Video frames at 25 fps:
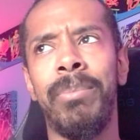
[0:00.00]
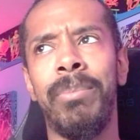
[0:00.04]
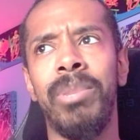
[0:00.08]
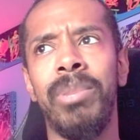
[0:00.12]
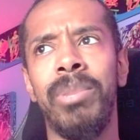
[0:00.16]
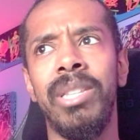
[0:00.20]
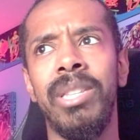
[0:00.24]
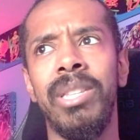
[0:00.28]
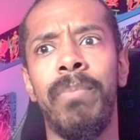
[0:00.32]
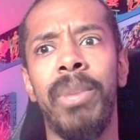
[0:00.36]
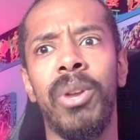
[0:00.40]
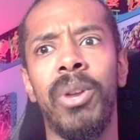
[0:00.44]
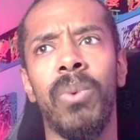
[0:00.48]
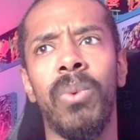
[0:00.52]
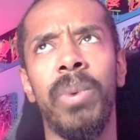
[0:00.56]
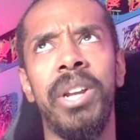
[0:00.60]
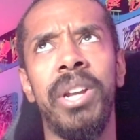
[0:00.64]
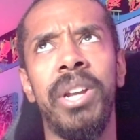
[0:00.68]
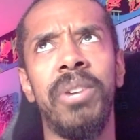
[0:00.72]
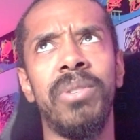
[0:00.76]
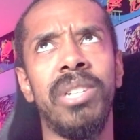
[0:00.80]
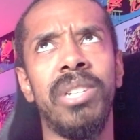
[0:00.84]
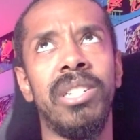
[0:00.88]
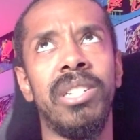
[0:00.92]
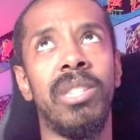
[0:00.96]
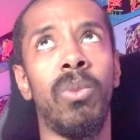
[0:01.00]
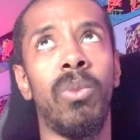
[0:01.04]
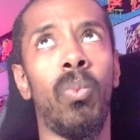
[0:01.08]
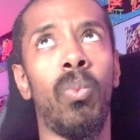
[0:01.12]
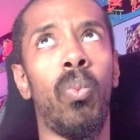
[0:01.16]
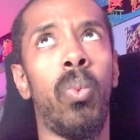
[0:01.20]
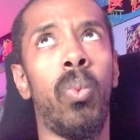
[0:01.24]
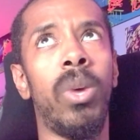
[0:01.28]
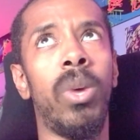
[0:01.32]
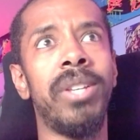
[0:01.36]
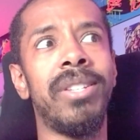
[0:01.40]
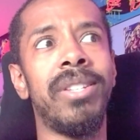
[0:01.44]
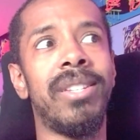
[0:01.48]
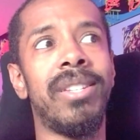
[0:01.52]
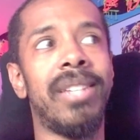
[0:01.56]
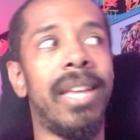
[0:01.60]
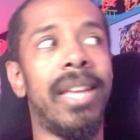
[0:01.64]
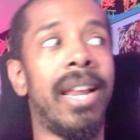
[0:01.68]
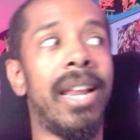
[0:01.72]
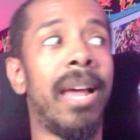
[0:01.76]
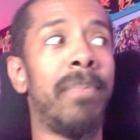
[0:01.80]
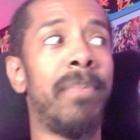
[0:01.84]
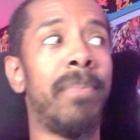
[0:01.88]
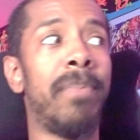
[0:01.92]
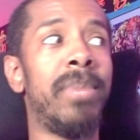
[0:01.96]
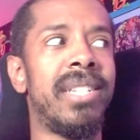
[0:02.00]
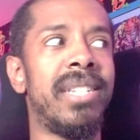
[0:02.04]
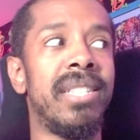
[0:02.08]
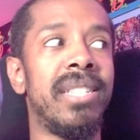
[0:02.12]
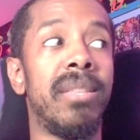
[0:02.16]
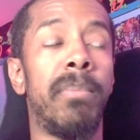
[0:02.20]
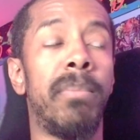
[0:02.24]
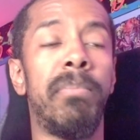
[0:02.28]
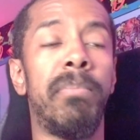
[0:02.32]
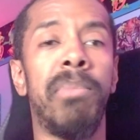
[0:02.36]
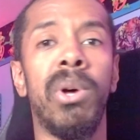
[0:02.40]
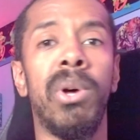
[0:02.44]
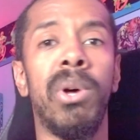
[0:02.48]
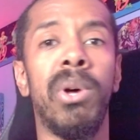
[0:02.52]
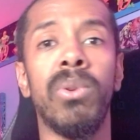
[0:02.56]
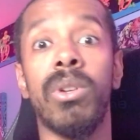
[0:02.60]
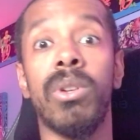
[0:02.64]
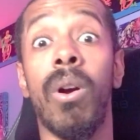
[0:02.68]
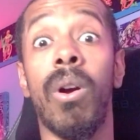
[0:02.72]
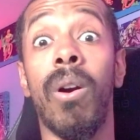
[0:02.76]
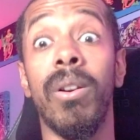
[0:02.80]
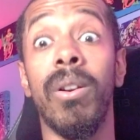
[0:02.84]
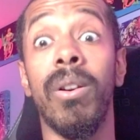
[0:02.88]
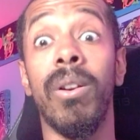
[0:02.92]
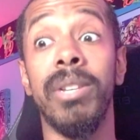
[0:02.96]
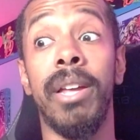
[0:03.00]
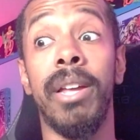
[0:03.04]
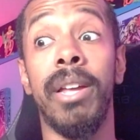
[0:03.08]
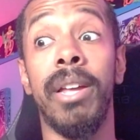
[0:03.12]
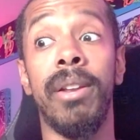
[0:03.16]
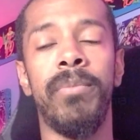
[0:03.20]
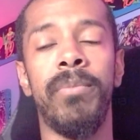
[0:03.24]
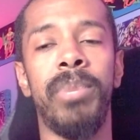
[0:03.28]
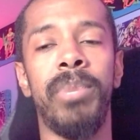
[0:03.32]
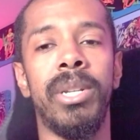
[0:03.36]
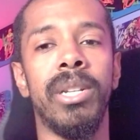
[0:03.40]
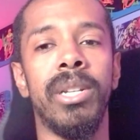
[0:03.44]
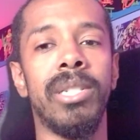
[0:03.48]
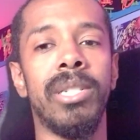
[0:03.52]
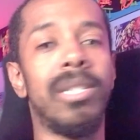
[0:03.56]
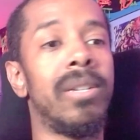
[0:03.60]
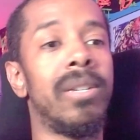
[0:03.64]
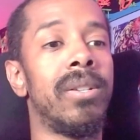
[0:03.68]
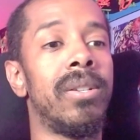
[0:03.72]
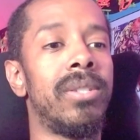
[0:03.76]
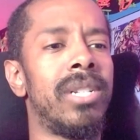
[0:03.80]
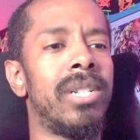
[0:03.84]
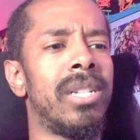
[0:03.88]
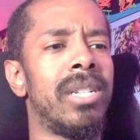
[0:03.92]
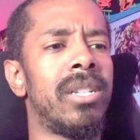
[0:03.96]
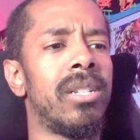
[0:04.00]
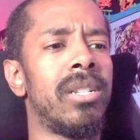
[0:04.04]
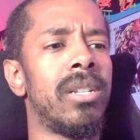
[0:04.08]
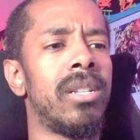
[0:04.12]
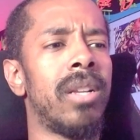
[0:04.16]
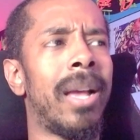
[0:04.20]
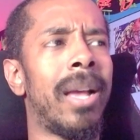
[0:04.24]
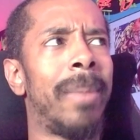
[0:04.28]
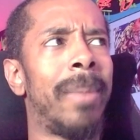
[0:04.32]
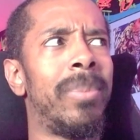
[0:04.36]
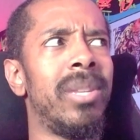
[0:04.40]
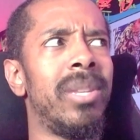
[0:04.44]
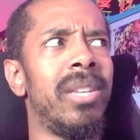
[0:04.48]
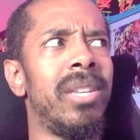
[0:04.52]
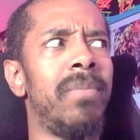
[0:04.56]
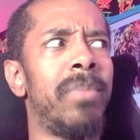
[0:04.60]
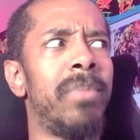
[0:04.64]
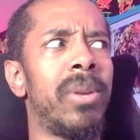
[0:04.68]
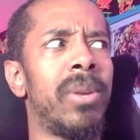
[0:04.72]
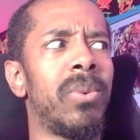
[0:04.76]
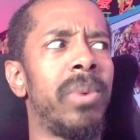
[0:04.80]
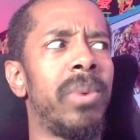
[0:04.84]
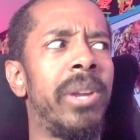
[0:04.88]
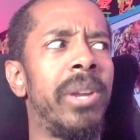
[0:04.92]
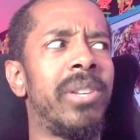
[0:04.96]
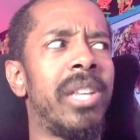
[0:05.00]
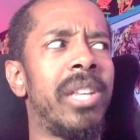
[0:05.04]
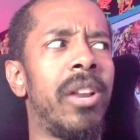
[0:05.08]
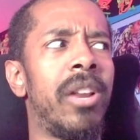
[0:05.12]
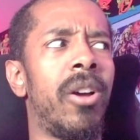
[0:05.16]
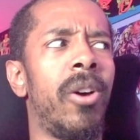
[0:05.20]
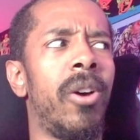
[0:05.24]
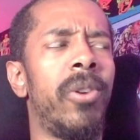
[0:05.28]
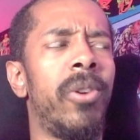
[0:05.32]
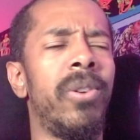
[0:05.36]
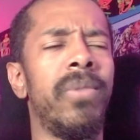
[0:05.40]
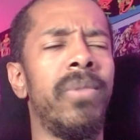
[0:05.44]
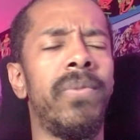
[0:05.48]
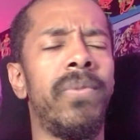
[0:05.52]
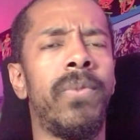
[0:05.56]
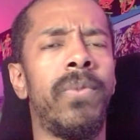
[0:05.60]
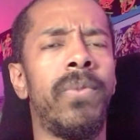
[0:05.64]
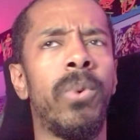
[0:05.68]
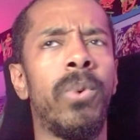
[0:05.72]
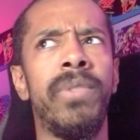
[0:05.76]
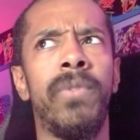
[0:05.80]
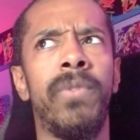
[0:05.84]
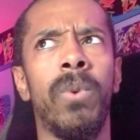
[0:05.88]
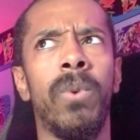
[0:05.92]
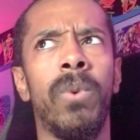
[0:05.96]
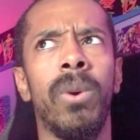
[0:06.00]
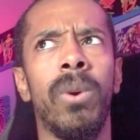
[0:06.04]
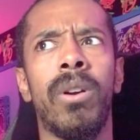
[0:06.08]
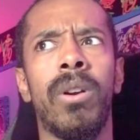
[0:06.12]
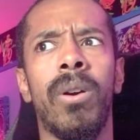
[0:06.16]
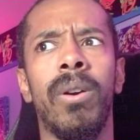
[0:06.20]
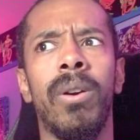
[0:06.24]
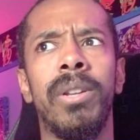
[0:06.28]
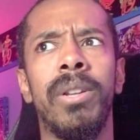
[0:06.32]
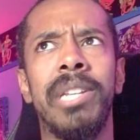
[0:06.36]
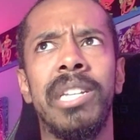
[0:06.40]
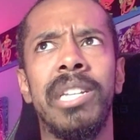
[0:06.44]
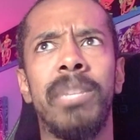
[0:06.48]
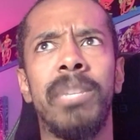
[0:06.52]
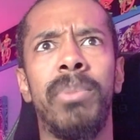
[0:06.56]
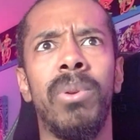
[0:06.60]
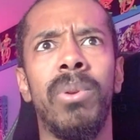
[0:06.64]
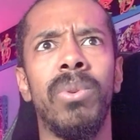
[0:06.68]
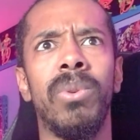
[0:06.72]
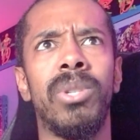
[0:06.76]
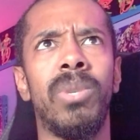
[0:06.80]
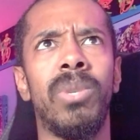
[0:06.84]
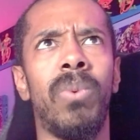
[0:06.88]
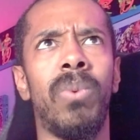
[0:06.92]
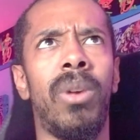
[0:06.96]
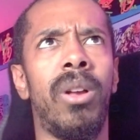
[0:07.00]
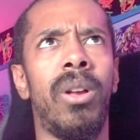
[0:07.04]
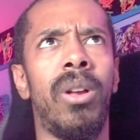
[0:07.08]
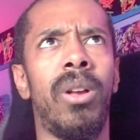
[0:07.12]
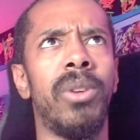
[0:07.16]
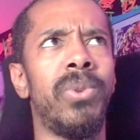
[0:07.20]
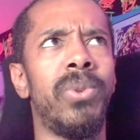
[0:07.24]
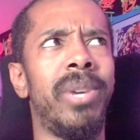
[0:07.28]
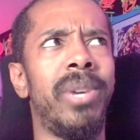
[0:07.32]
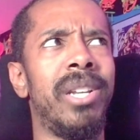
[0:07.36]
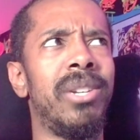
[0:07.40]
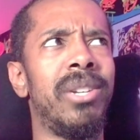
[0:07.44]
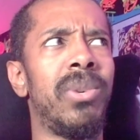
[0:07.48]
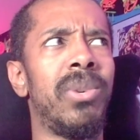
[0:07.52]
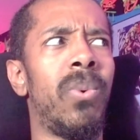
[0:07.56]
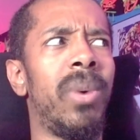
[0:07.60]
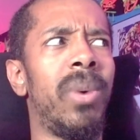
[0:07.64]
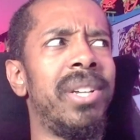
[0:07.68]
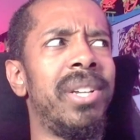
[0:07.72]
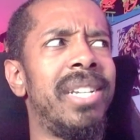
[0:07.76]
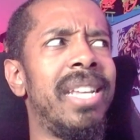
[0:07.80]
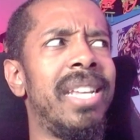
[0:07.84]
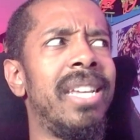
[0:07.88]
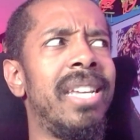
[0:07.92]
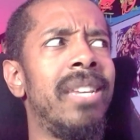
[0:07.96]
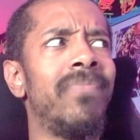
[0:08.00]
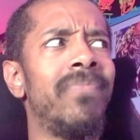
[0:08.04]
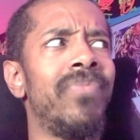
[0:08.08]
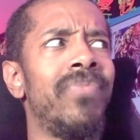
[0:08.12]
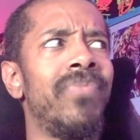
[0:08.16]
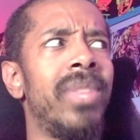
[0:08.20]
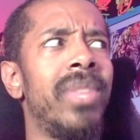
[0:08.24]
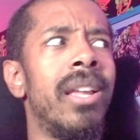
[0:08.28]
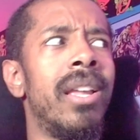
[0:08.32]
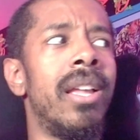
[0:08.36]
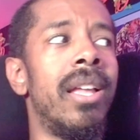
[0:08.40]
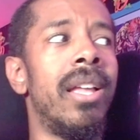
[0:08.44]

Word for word: I believe Metal Raiders is the one set I'm missing the most cards out of because they're just, I believe Metal Raiders had 144 cards as opposed to 120